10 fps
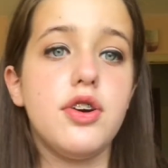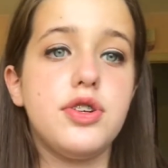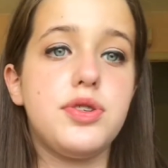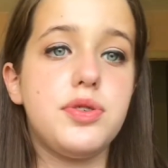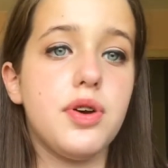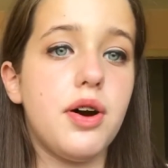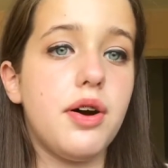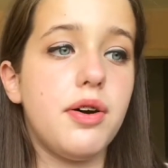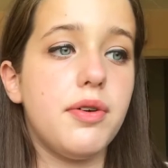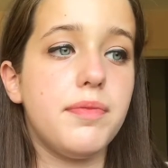
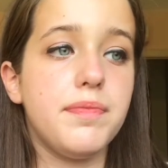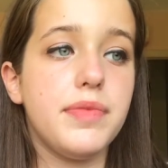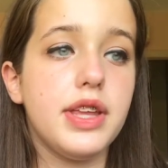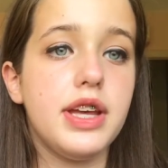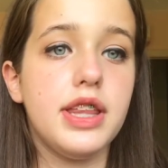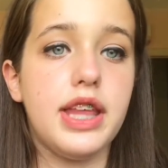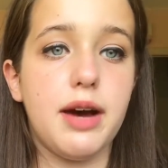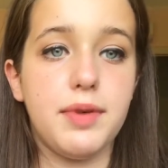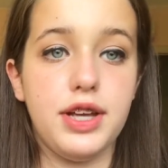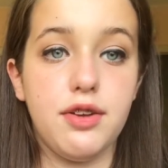so
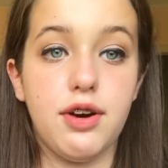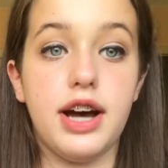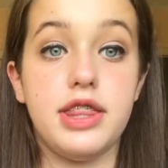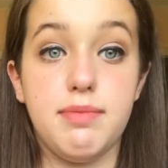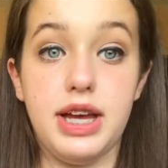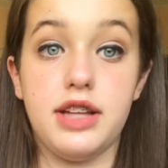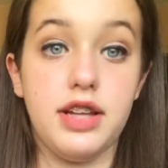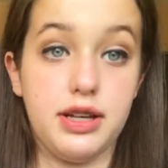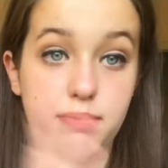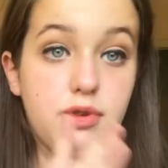that way you don't have to make like